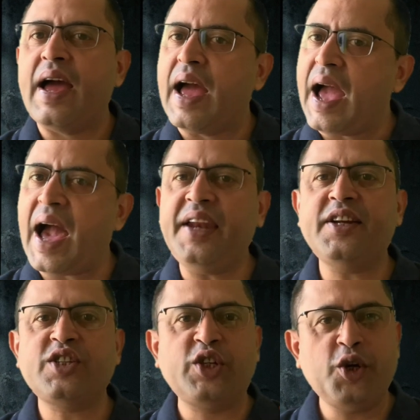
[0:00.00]
And it
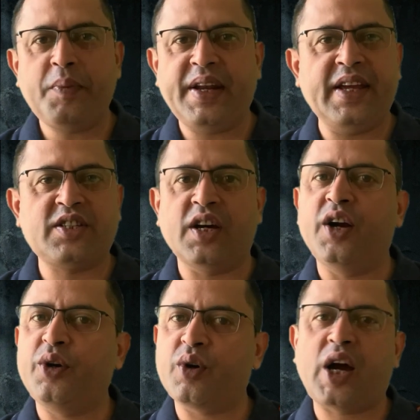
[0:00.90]
is human
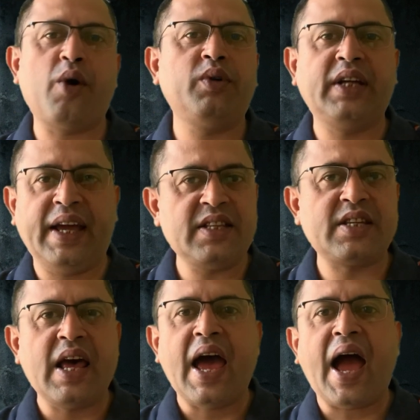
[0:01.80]
nature to count the hits
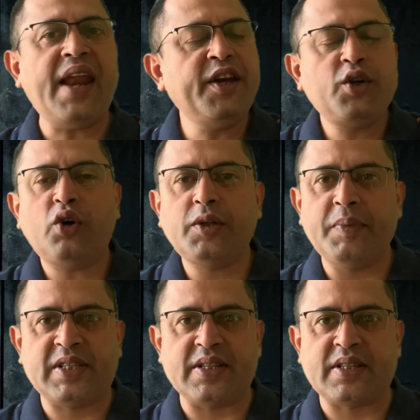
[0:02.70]
and ignore the
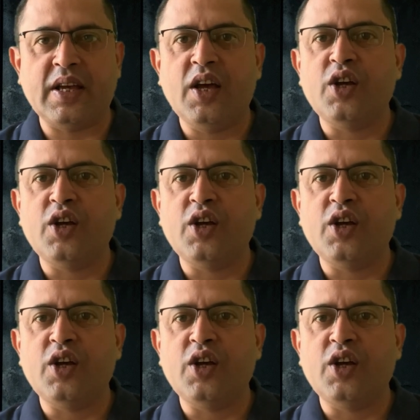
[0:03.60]
misses.